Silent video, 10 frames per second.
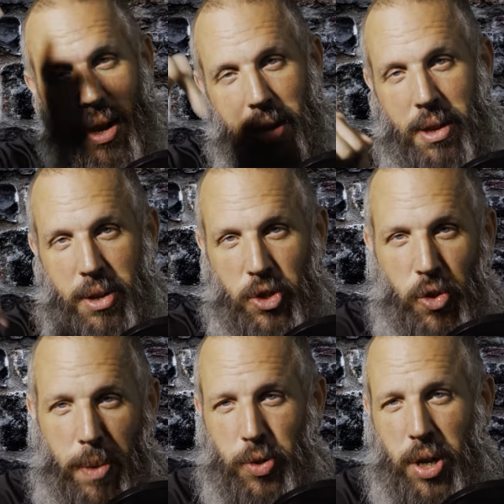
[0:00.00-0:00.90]
in the
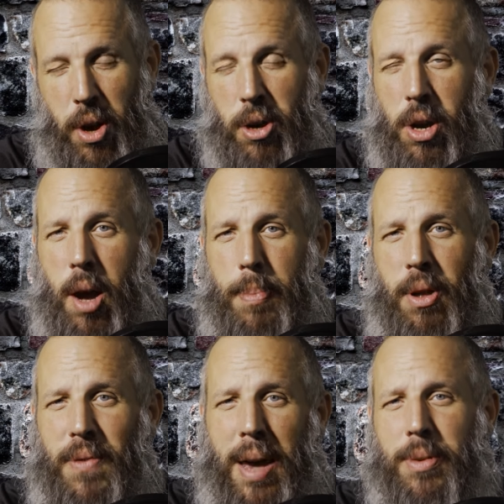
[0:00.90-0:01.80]
description are a
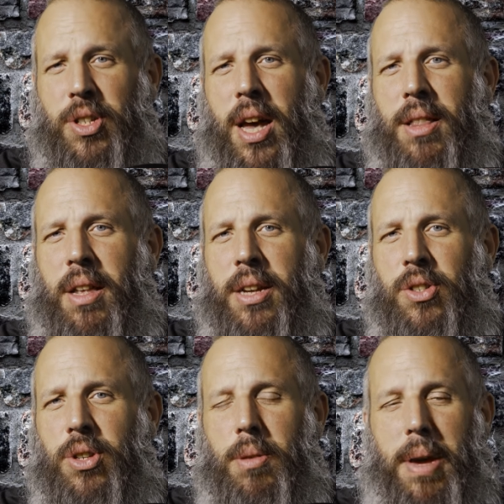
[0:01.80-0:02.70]
couple of Amazon
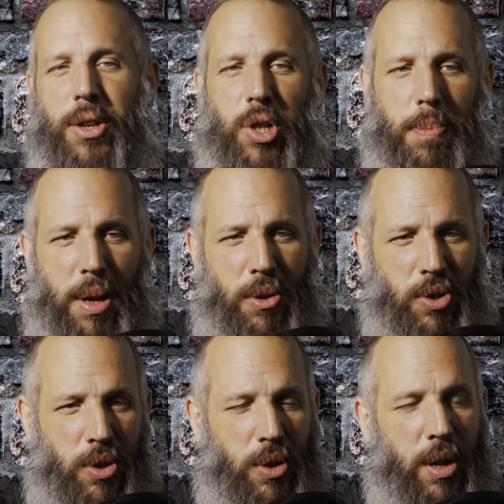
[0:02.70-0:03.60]
links to the Magic
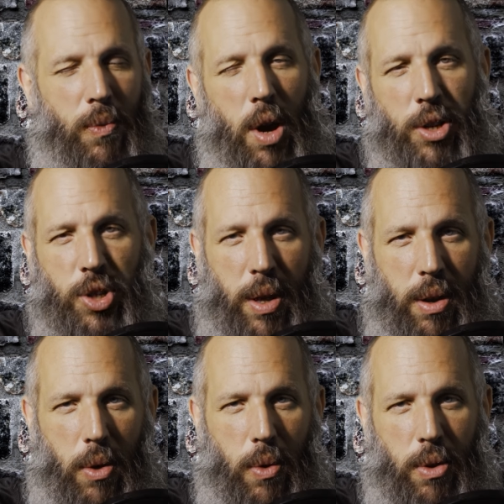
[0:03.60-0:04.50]
Pill, so you can watch it,